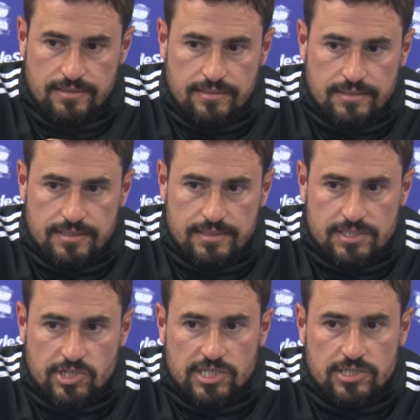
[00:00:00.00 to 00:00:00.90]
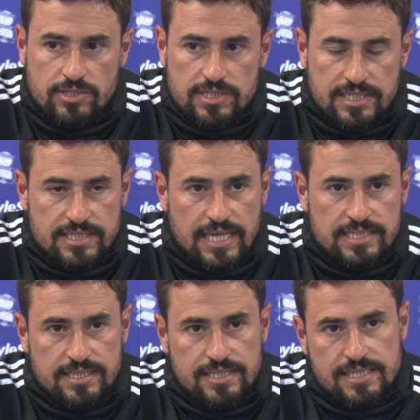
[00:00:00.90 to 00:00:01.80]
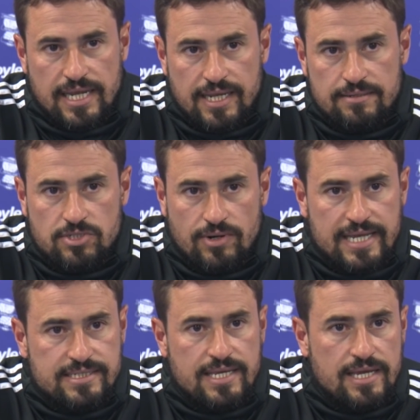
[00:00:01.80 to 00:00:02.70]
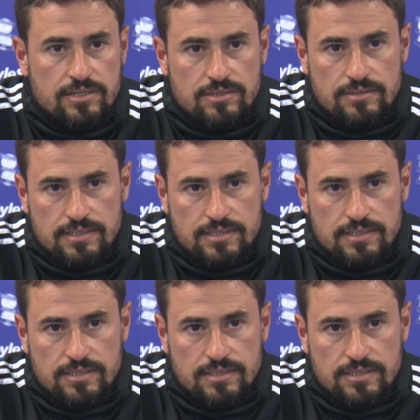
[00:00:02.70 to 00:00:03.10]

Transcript: the secret to the success in these nine games relies there, you know,